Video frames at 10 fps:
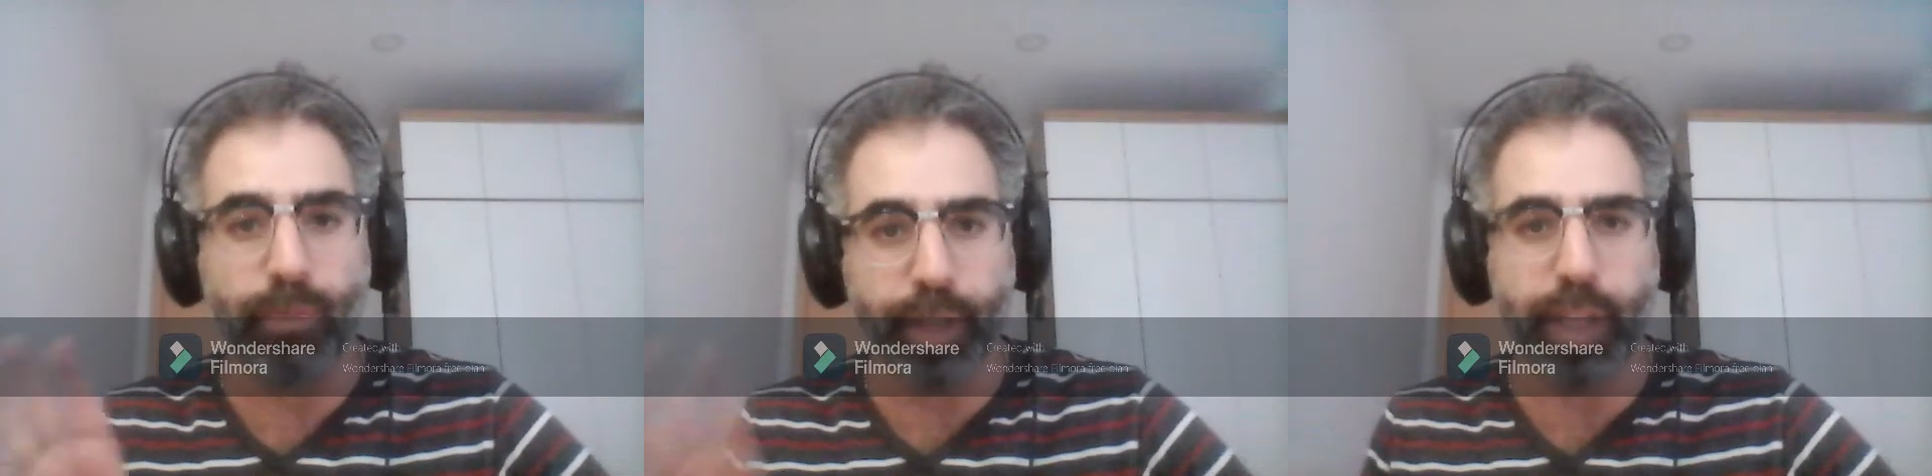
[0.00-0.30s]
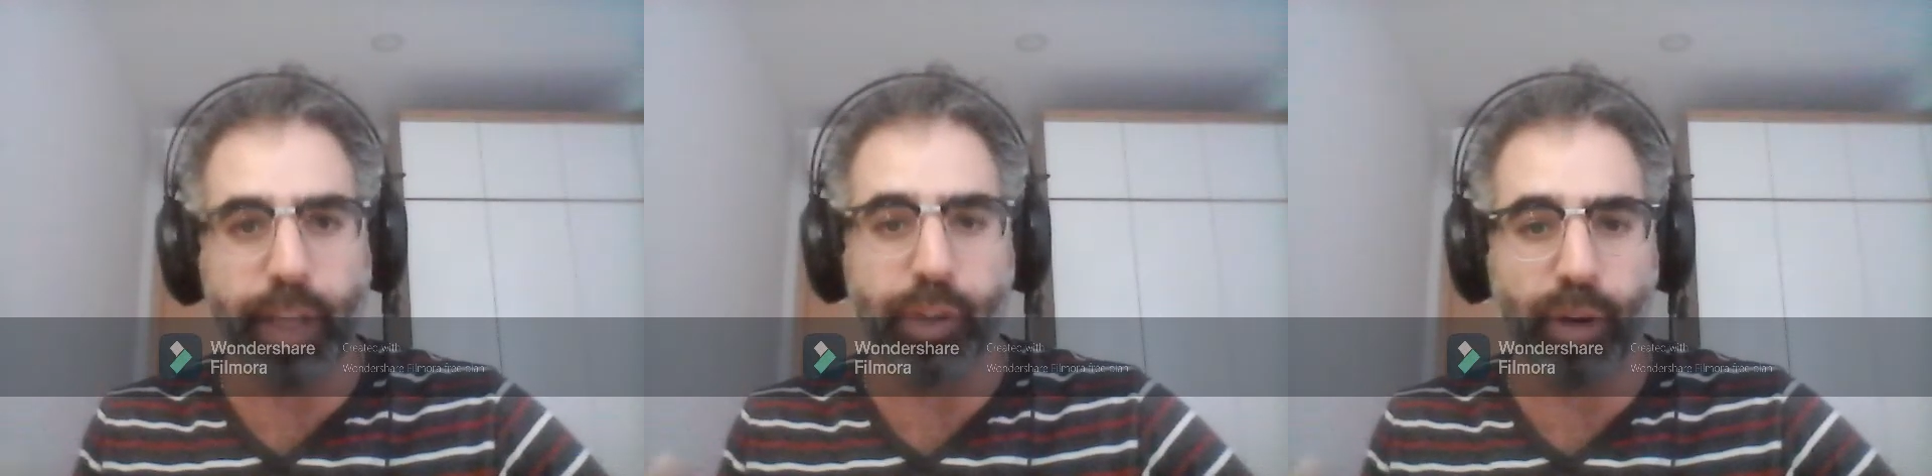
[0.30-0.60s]

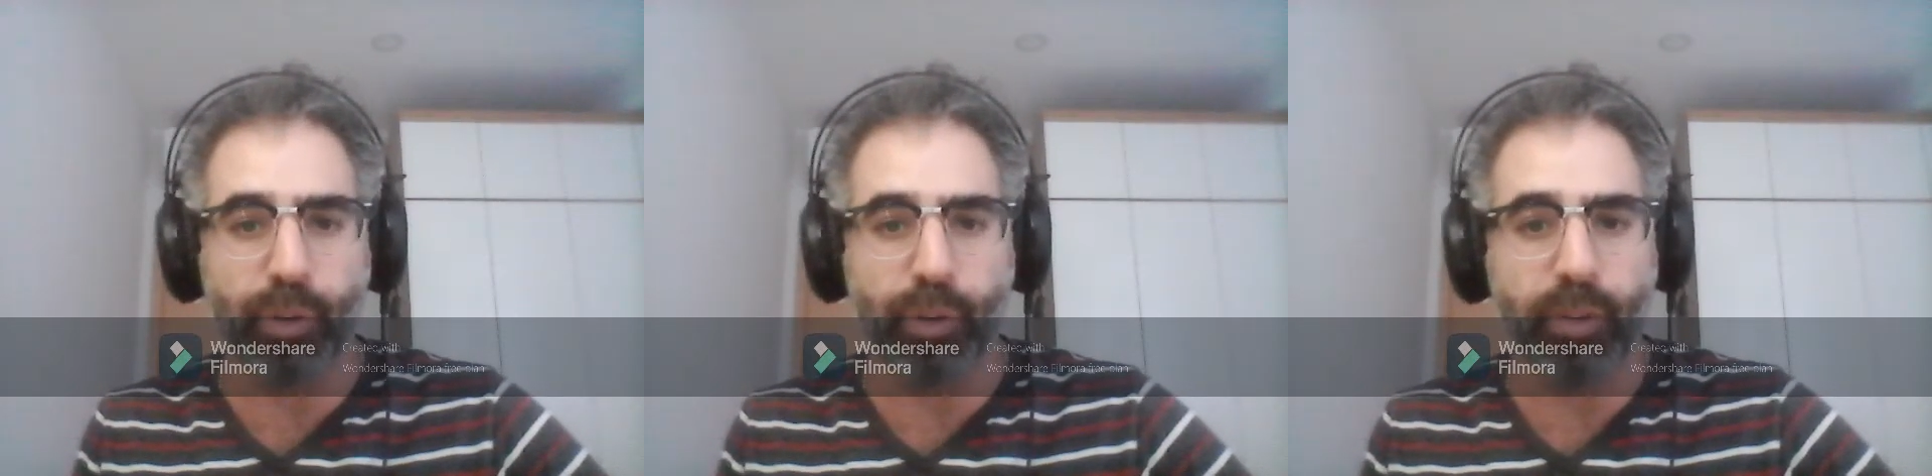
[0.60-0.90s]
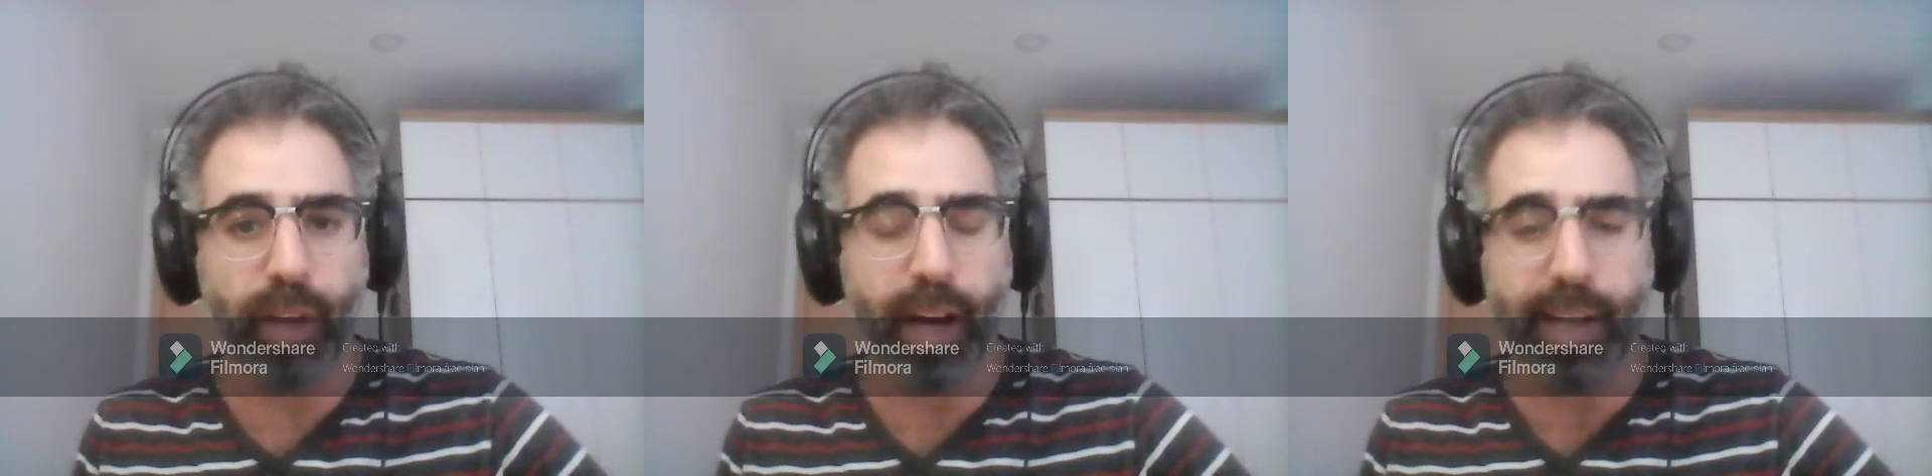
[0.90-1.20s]
really in trouble,
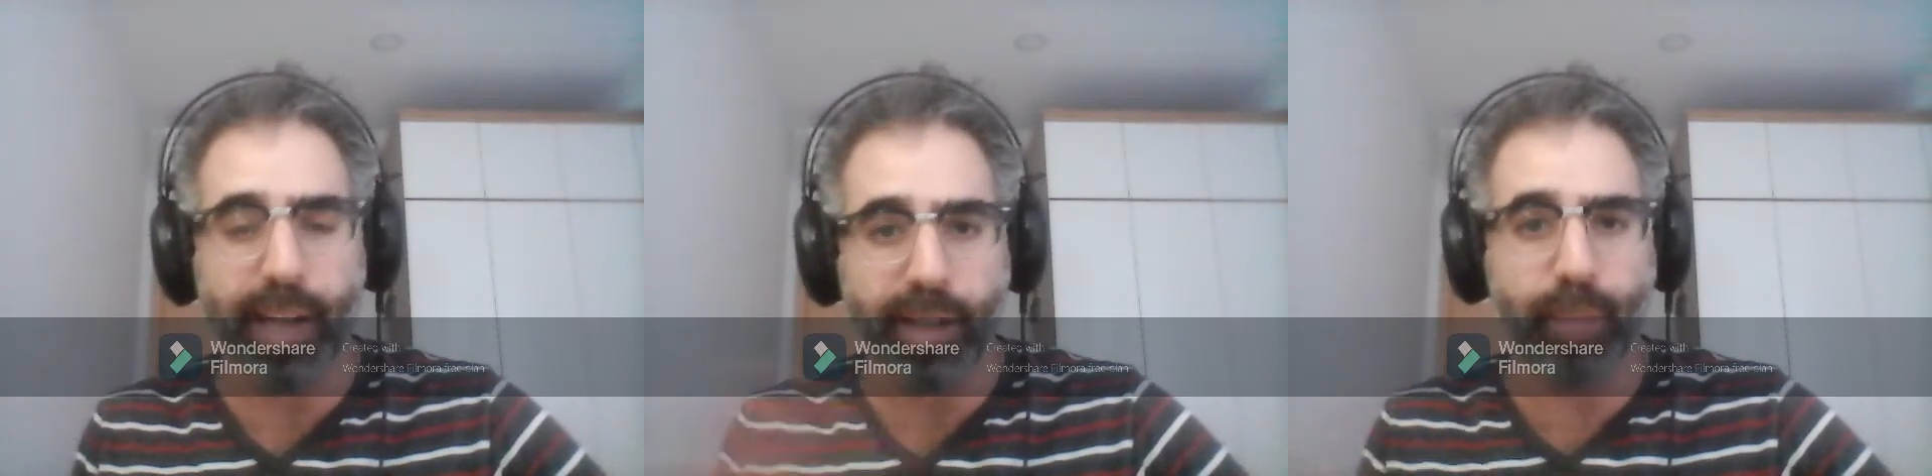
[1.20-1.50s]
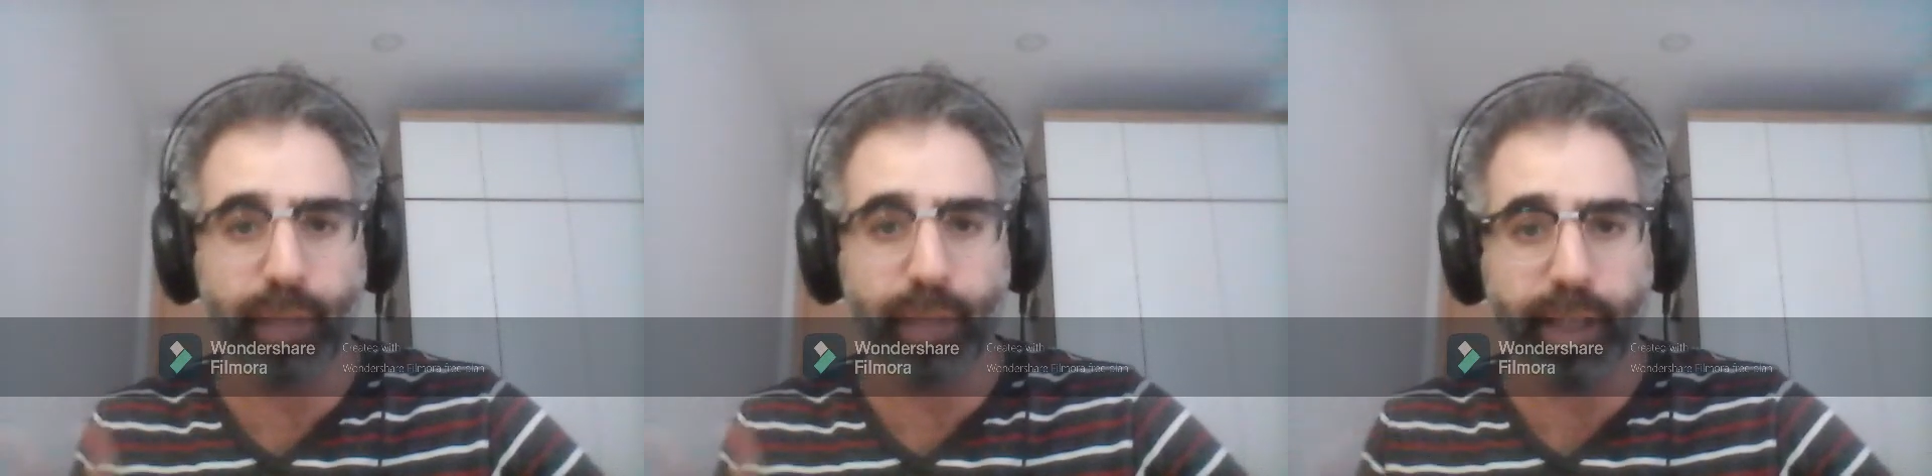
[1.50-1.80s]
uh, has to
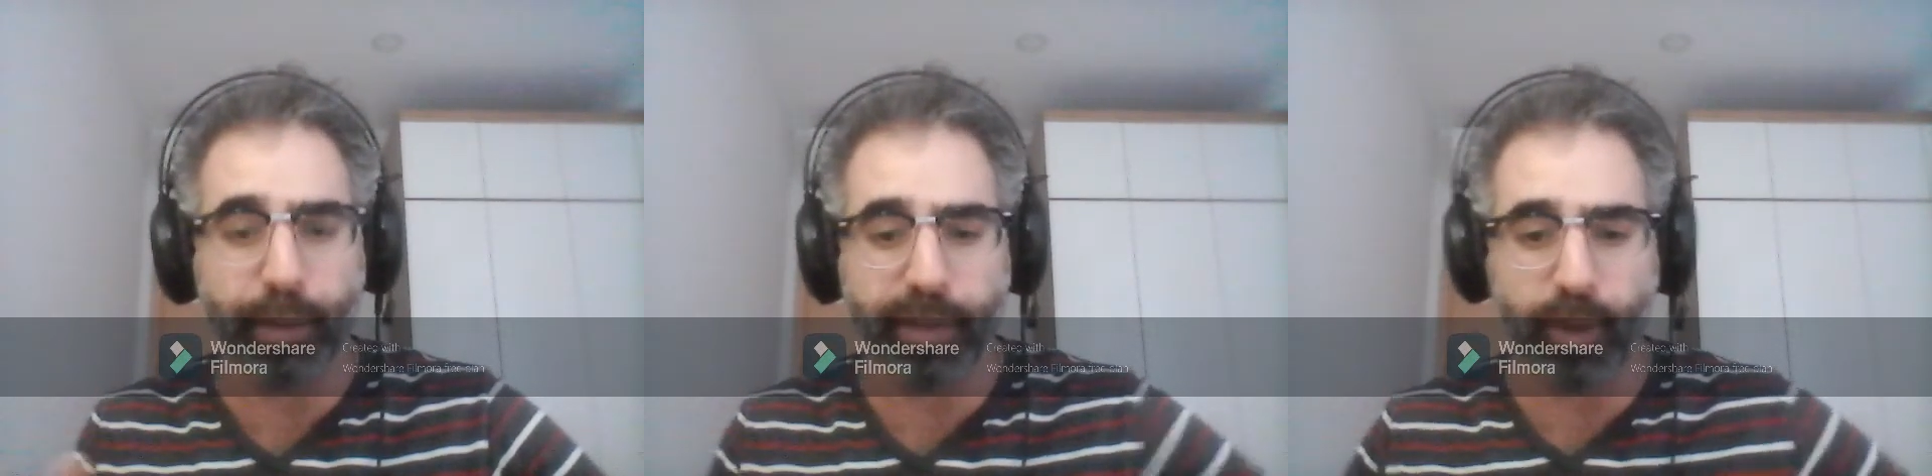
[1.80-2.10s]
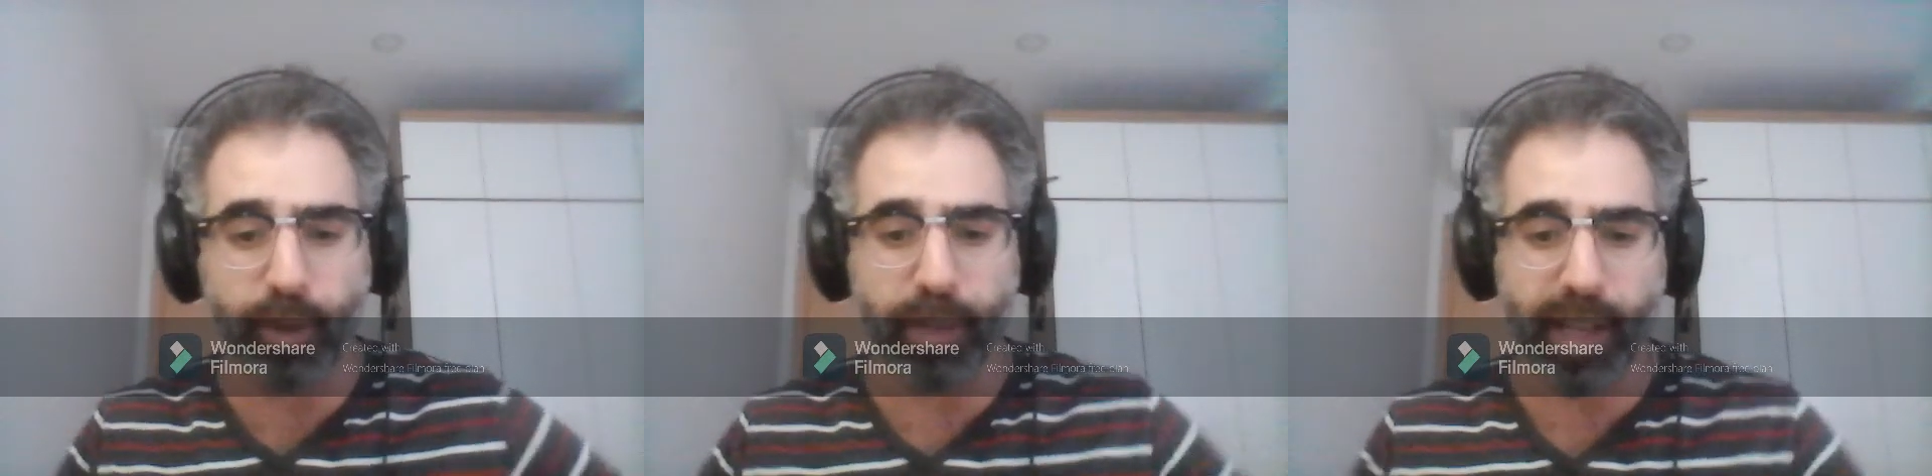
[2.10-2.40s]
completely
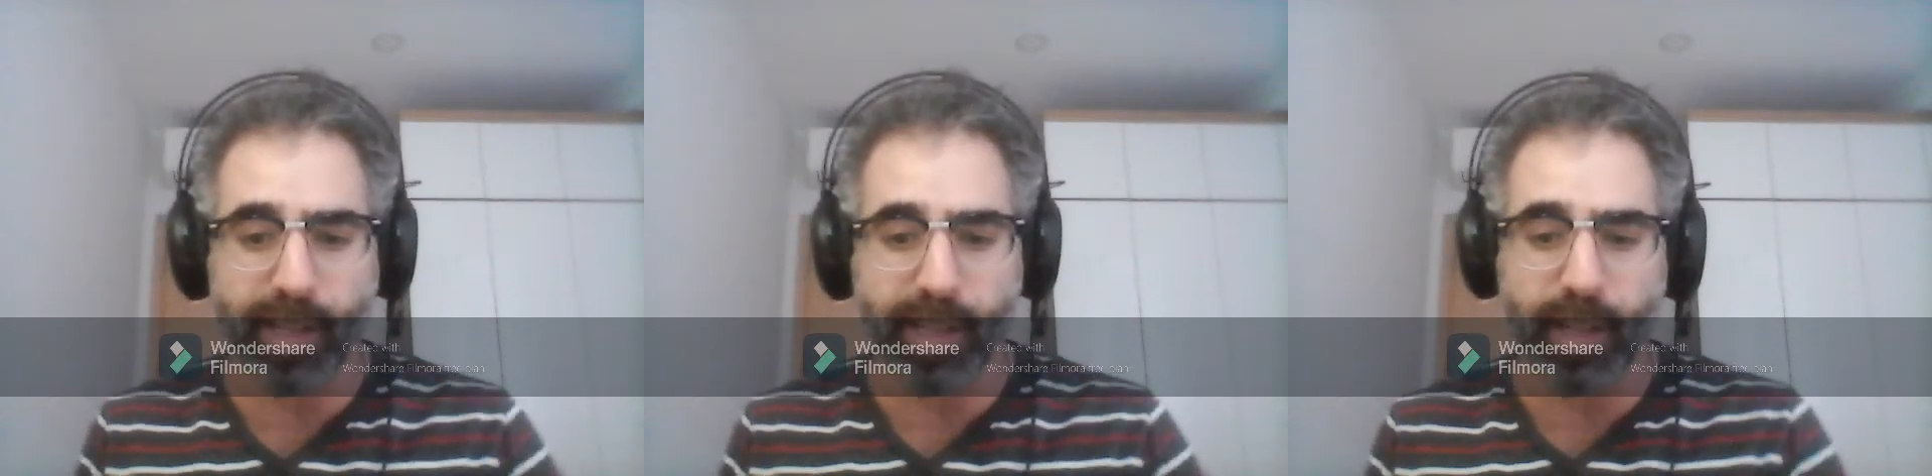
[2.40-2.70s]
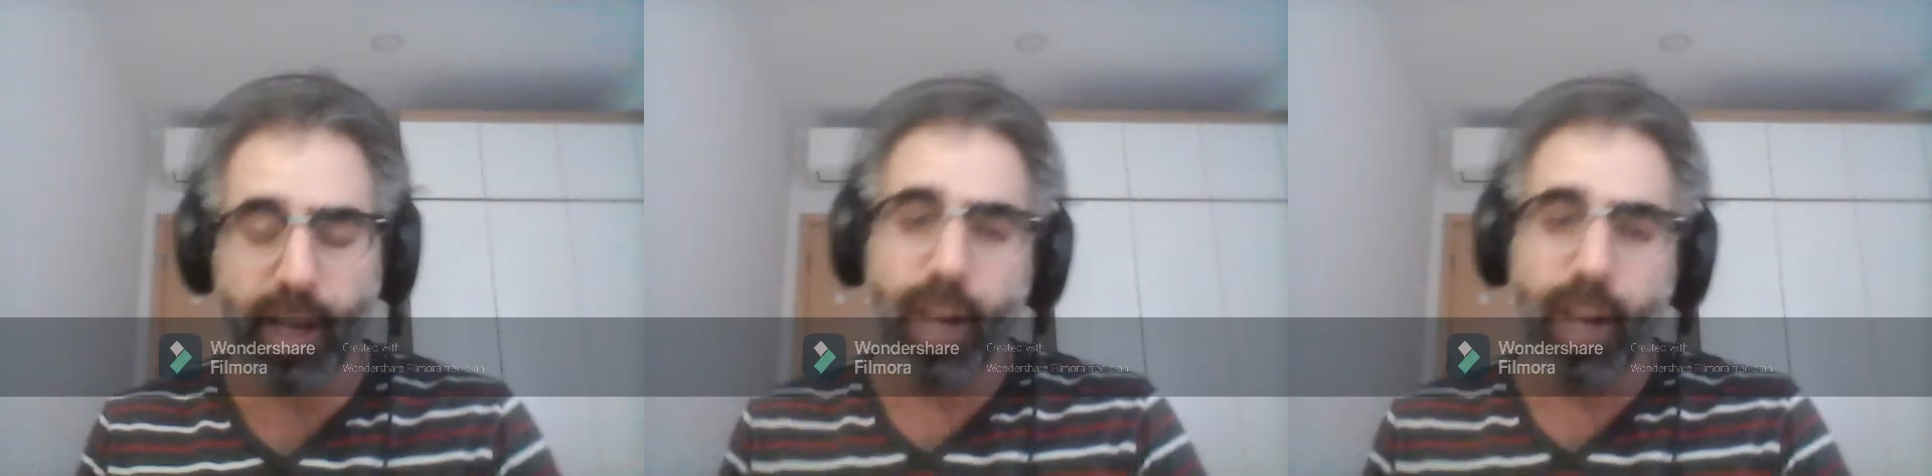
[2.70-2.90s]
reform the lesson.